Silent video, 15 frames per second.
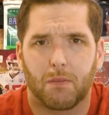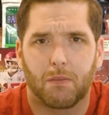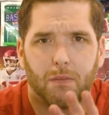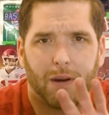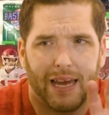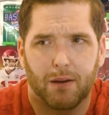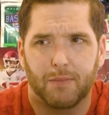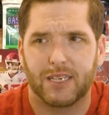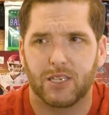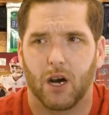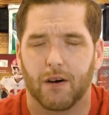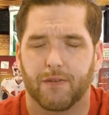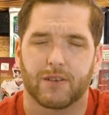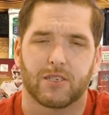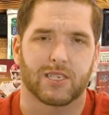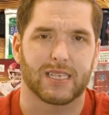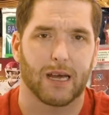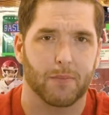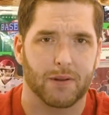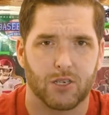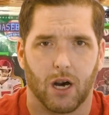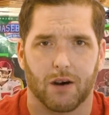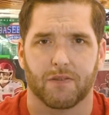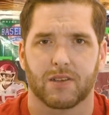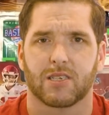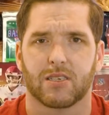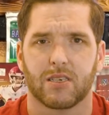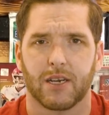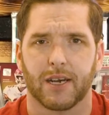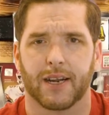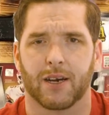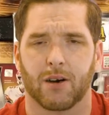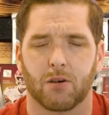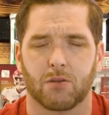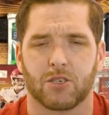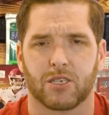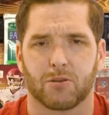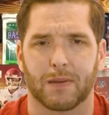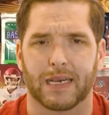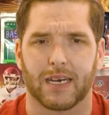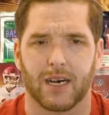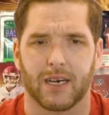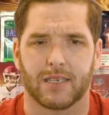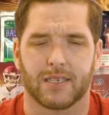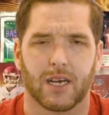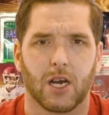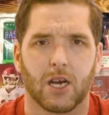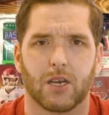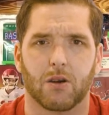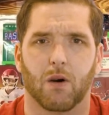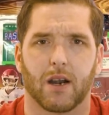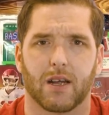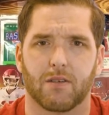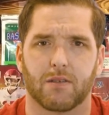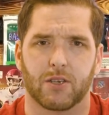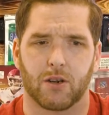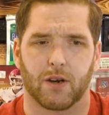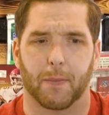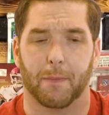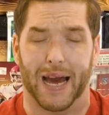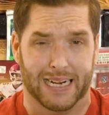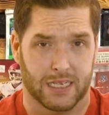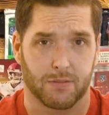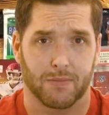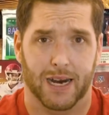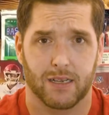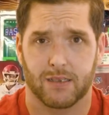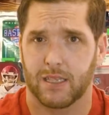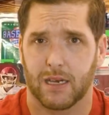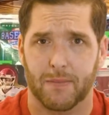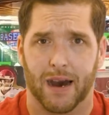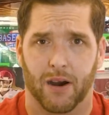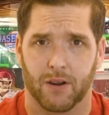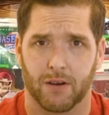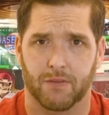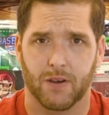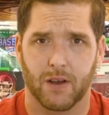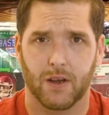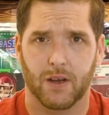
Miami Dolphins, type in Dolphins. Just because you want to maximize the amount of,